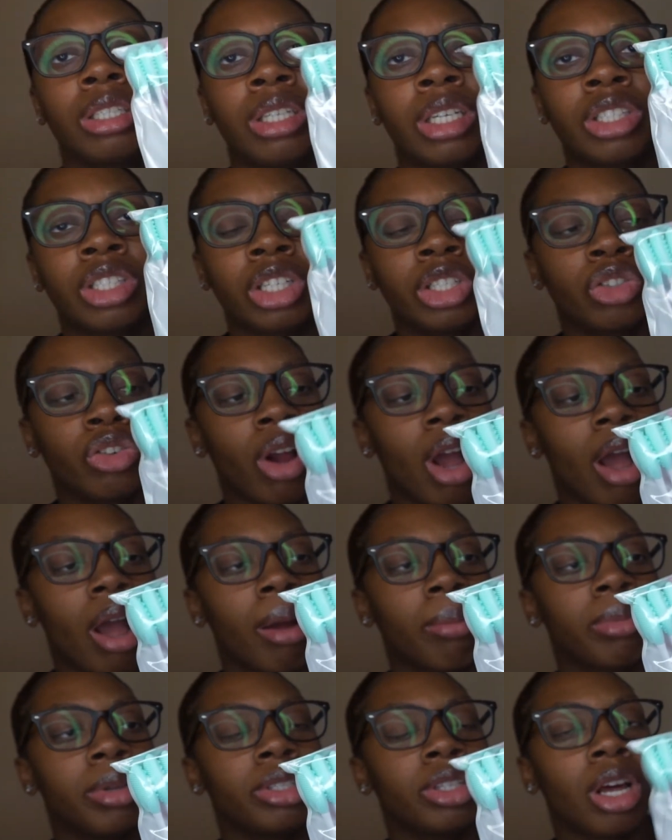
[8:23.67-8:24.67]
just to try
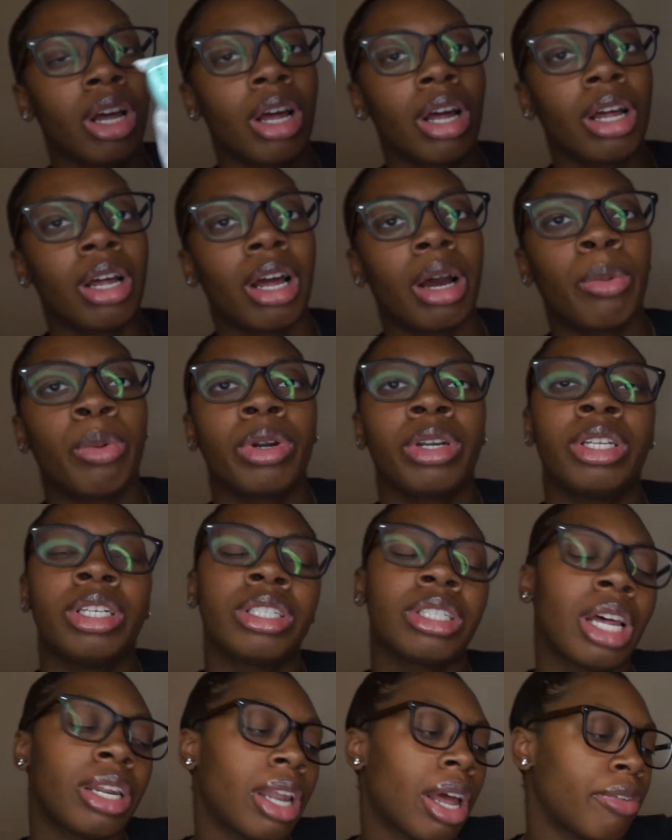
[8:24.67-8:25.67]
them these are well
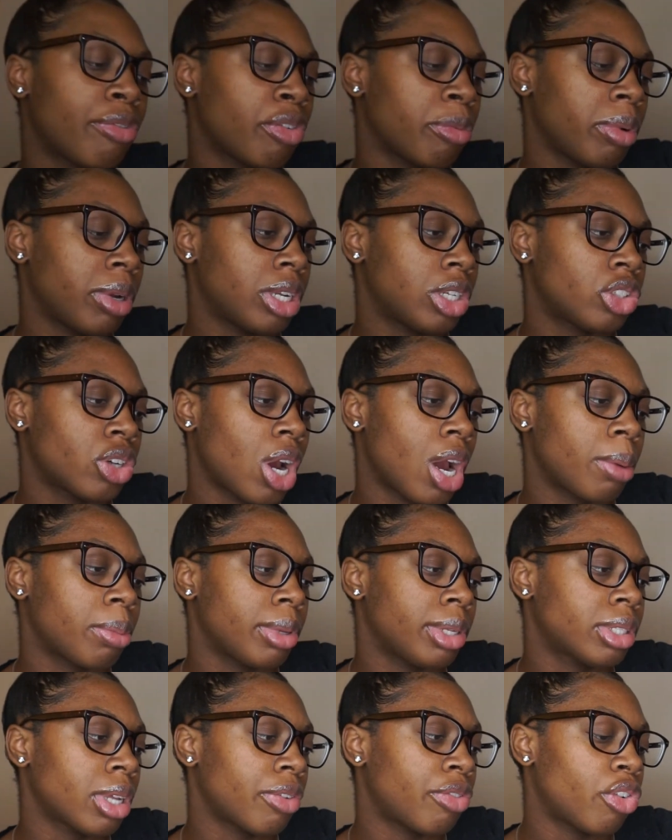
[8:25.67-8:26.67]
these are not for me to try them
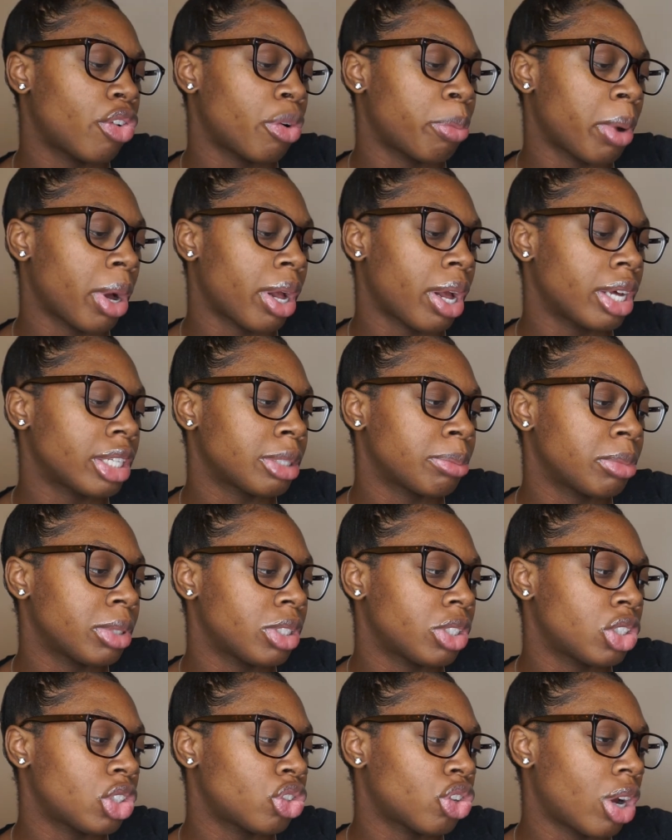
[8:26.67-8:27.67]
these are for my
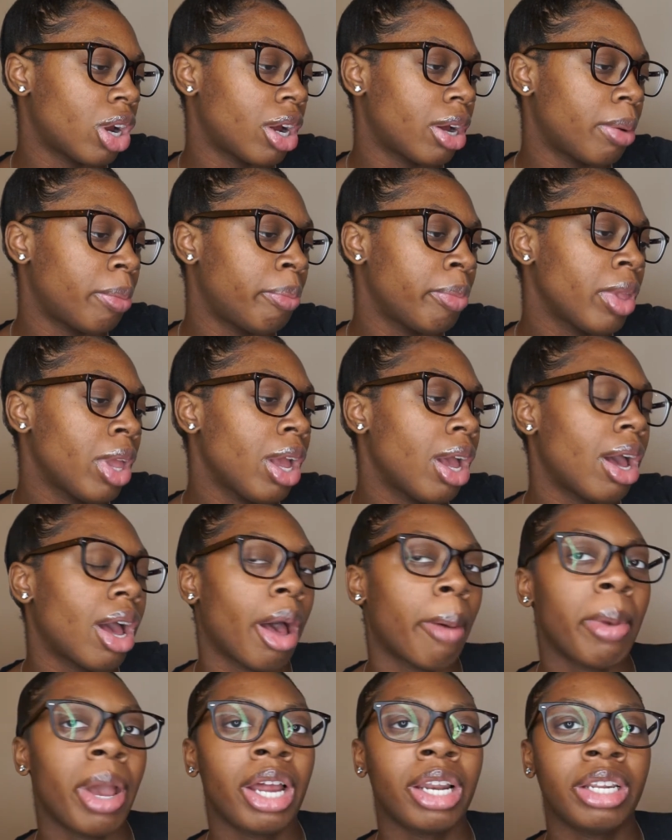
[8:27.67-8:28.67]
customers to try them
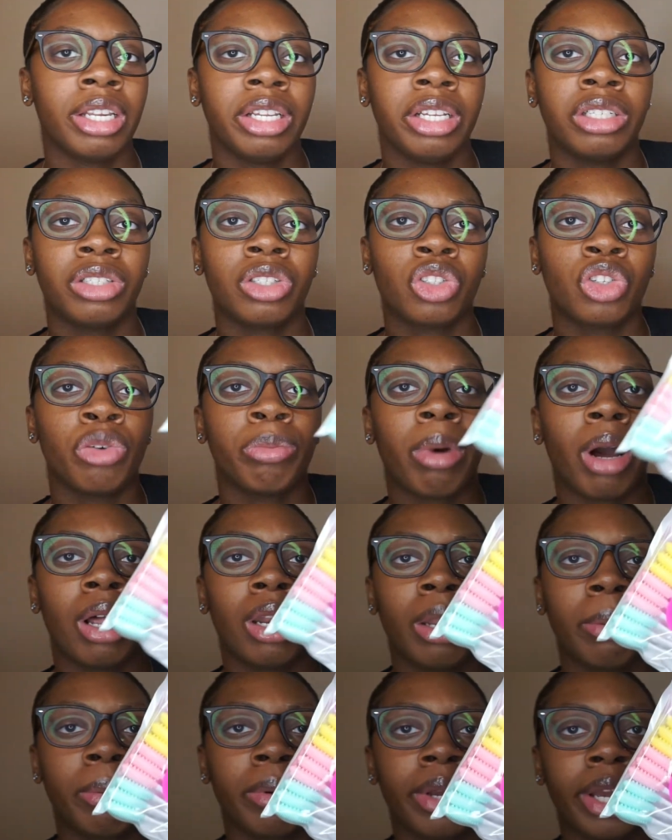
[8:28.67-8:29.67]
i'm adding these to my
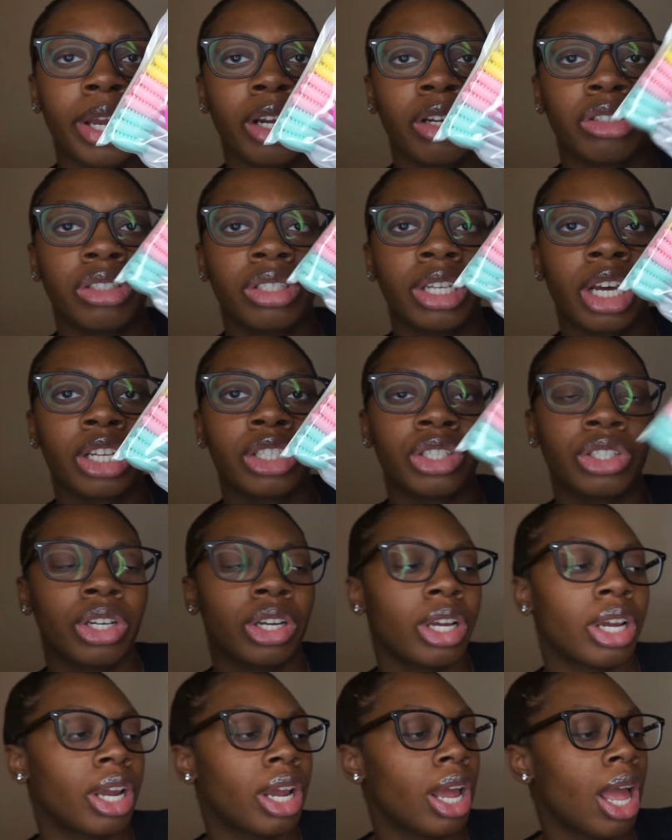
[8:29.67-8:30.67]
lip care
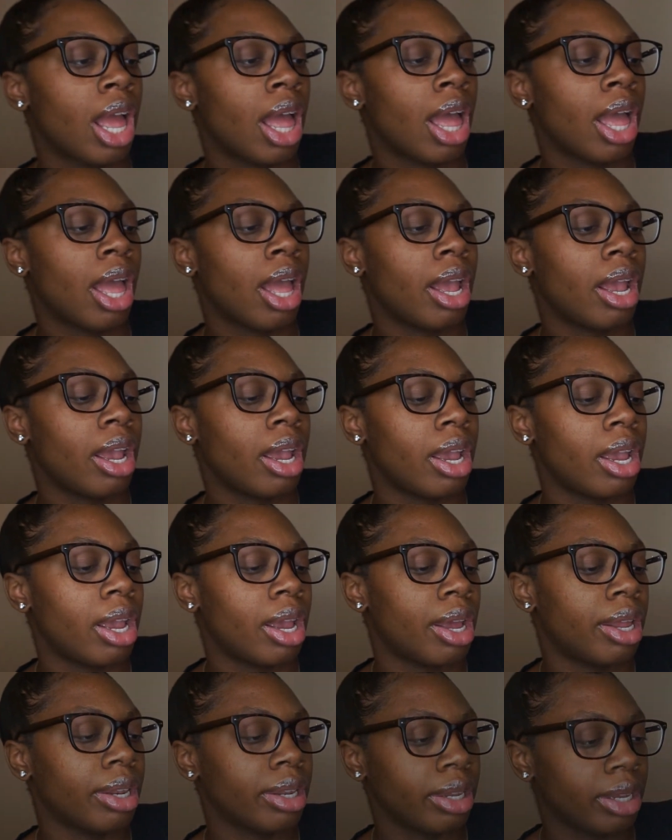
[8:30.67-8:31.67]
section and